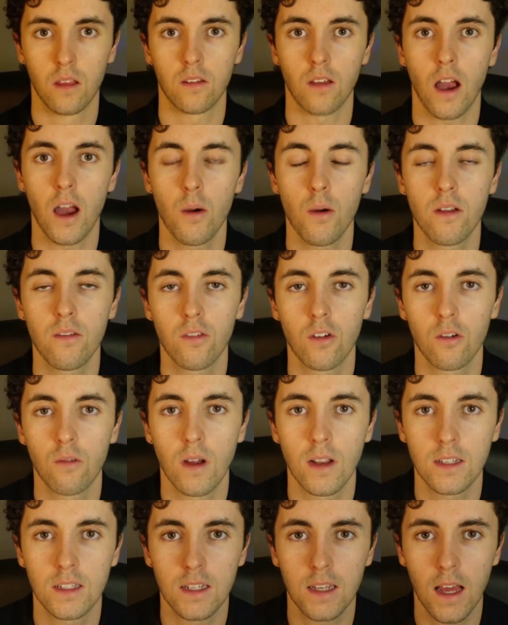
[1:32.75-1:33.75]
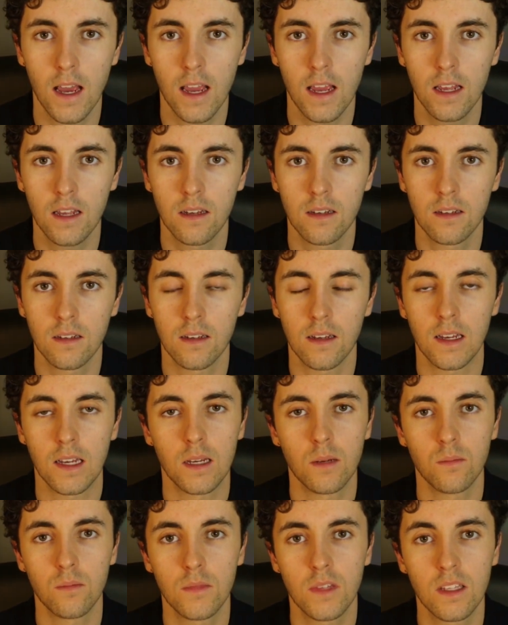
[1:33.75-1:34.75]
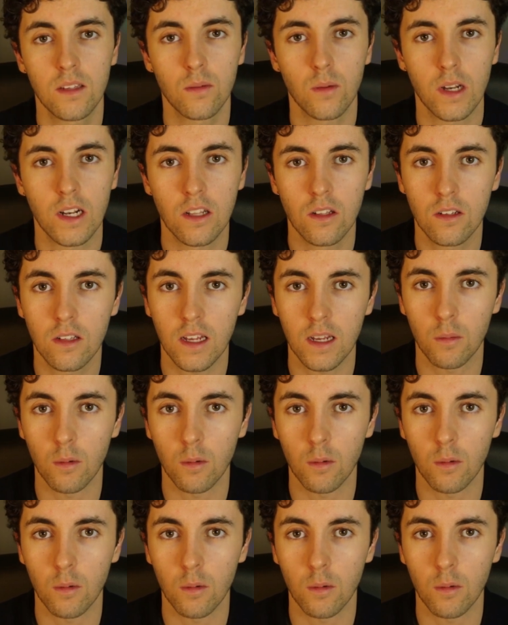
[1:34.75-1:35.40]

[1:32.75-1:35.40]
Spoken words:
So I went for a run today. This is what it looked like